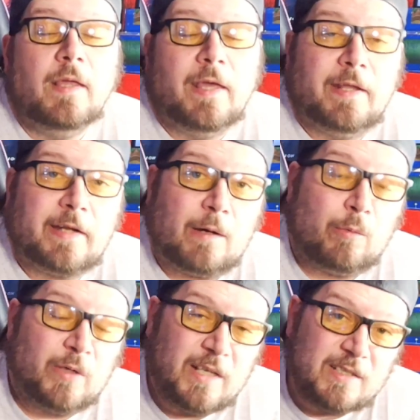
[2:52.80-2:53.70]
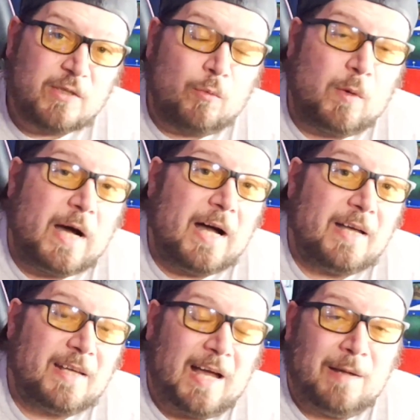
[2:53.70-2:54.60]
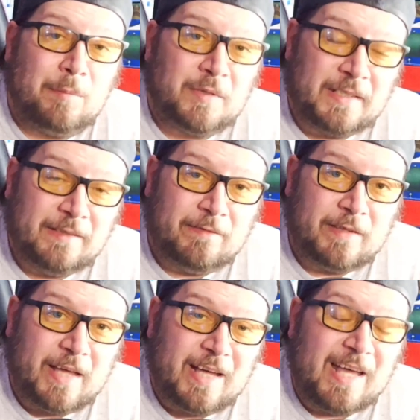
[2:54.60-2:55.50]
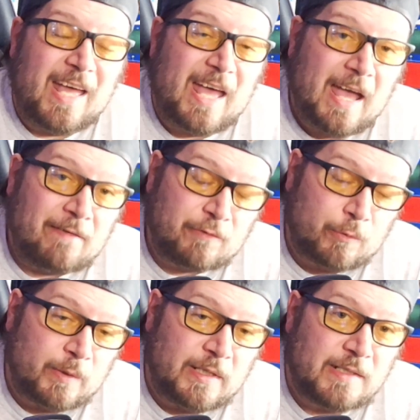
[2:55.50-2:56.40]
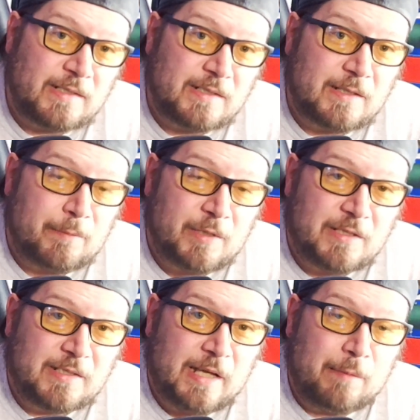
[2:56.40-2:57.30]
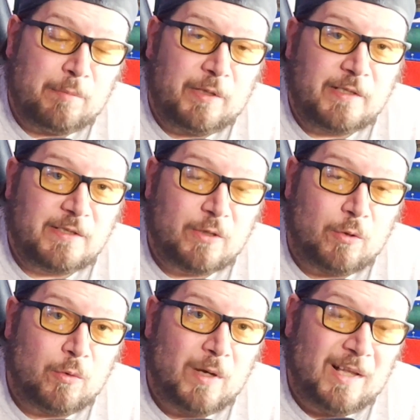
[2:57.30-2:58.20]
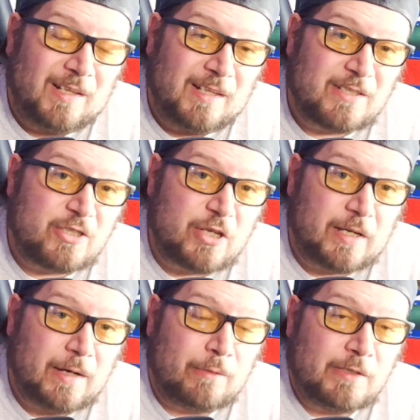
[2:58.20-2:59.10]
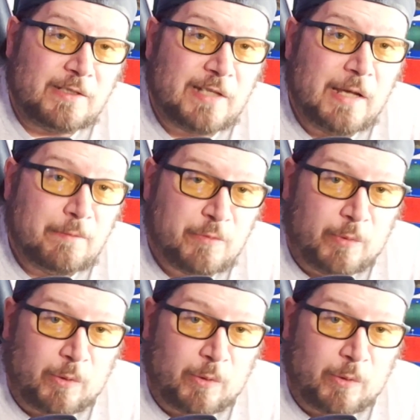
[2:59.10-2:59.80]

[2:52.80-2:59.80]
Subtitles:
And I will get to why I believe that after we get to some of this gameplay. So let's check out these games real